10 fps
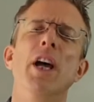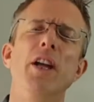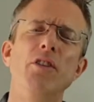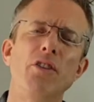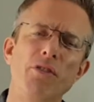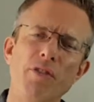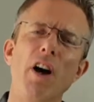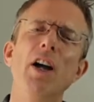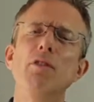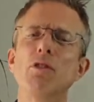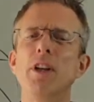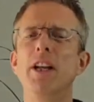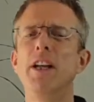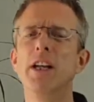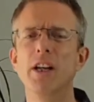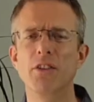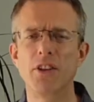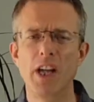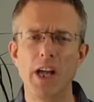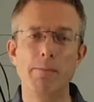In just 5 or 10
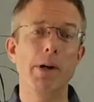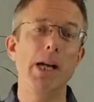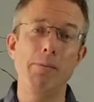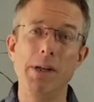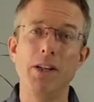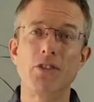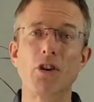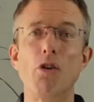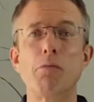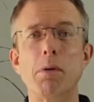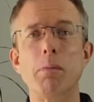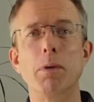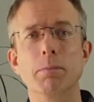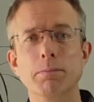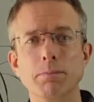years, it may be a solved problem.